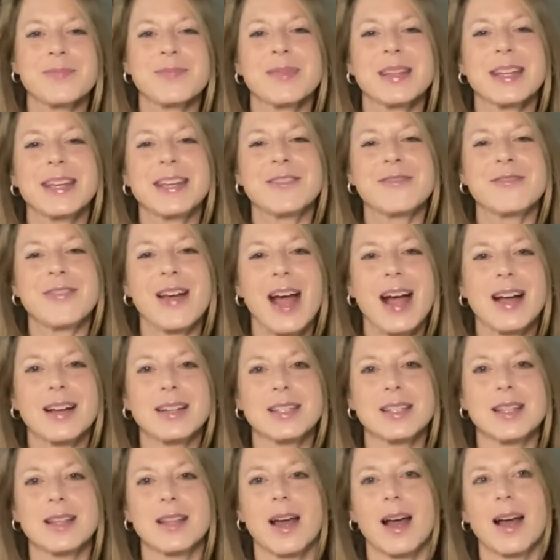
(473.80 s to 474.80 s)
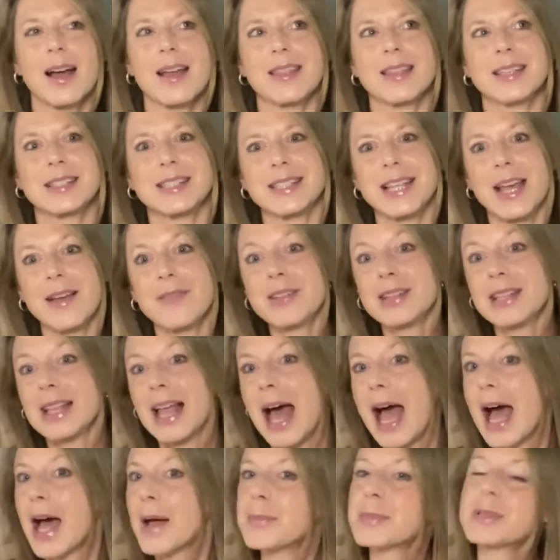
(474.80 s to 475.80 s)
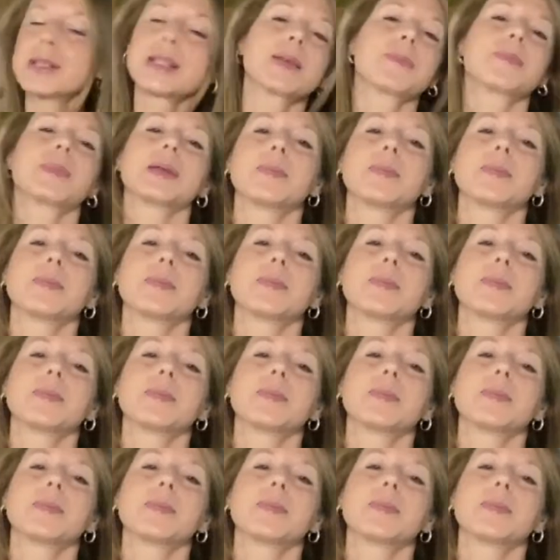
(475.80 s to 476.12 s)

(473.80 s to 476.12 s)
In fact, uh, the seven laps that